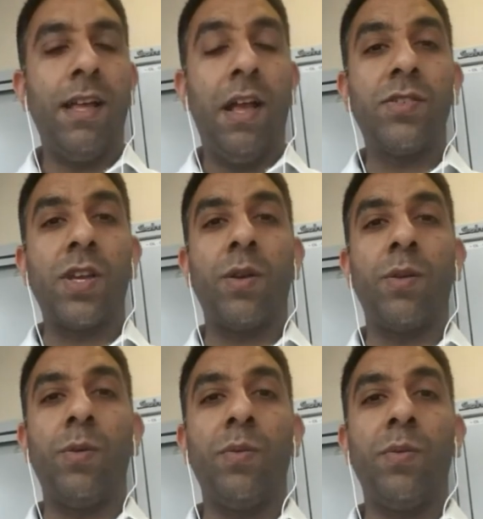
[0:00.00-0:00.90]

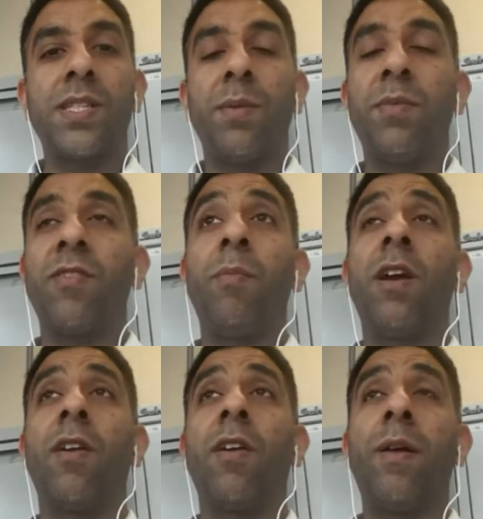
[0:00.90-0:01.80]
So there's something for me
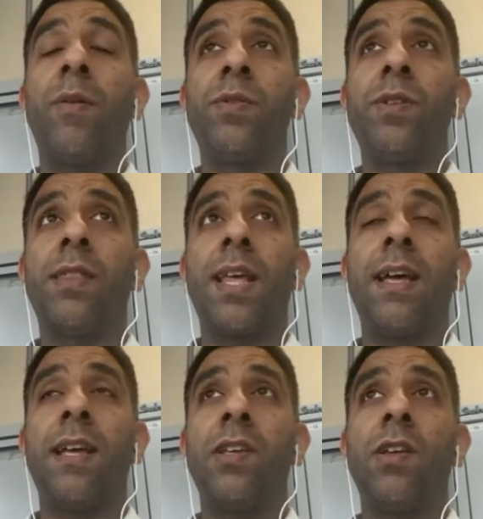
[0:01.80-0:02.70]
around
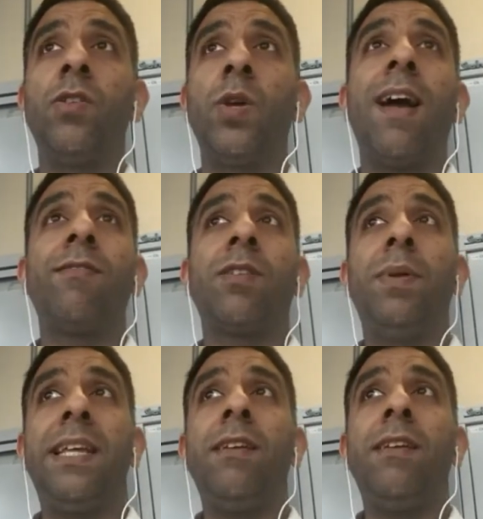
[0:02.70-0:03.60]
that. You have to
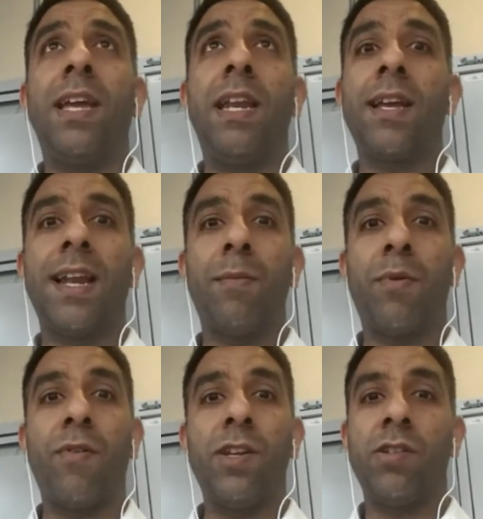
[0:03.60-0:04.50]
believe in
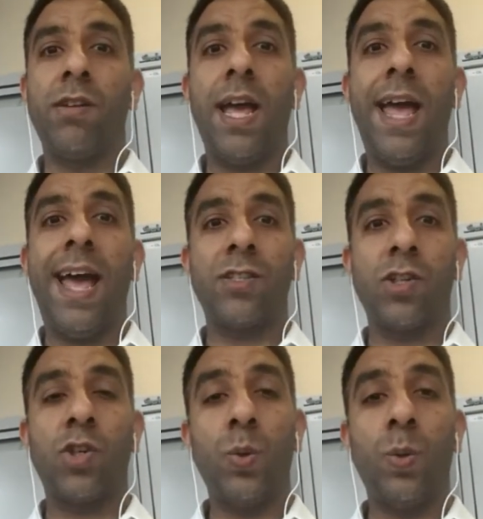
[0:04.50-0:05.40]
collaboration as a
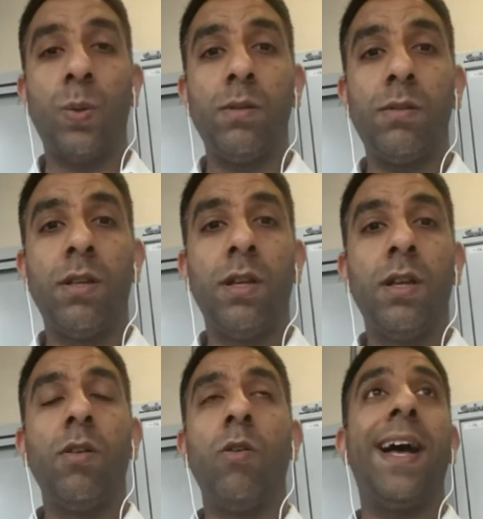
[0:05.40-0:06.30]
tool,
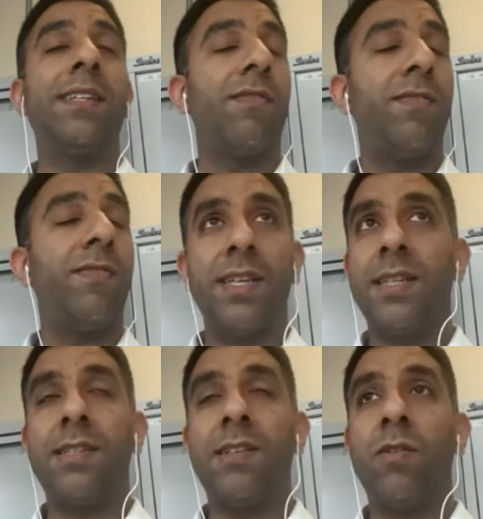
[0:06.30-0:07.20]
or as a
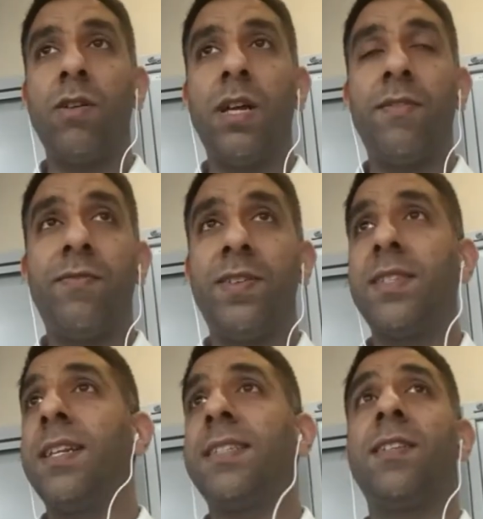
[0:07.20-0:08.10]

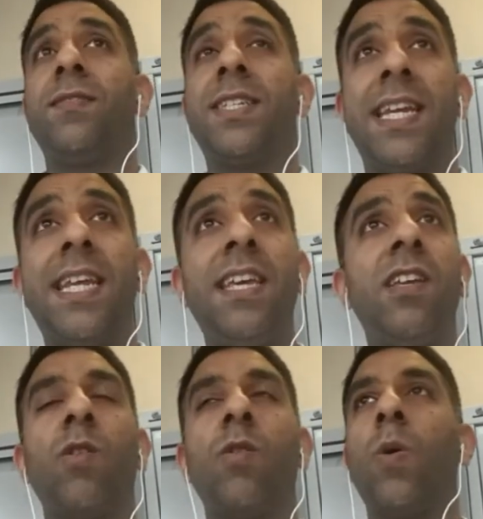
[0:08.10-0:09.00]
facilitative
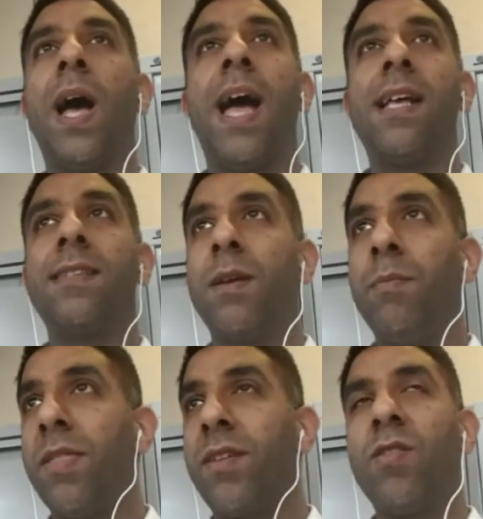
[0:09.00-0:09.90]
technique, or as a
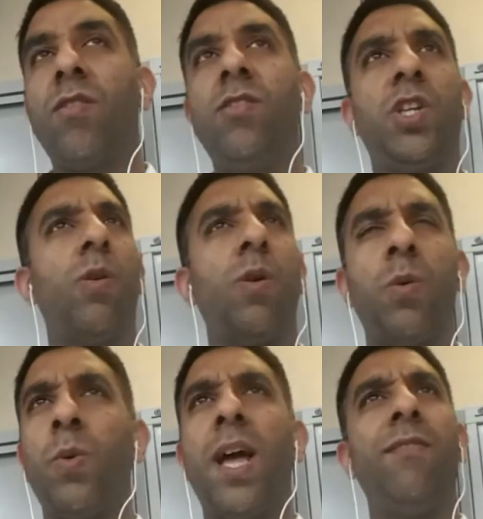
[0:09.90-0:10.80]
methodology, or
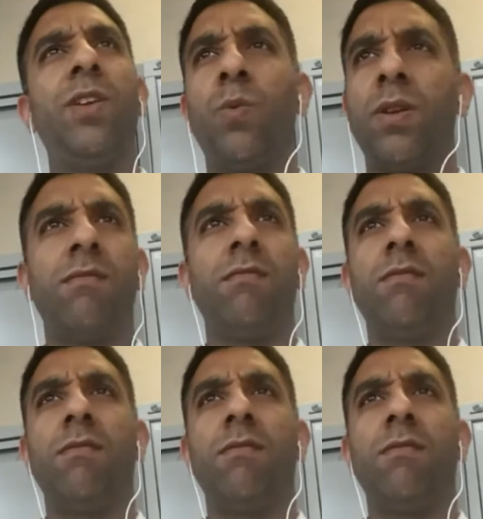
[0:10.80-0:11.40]
however you want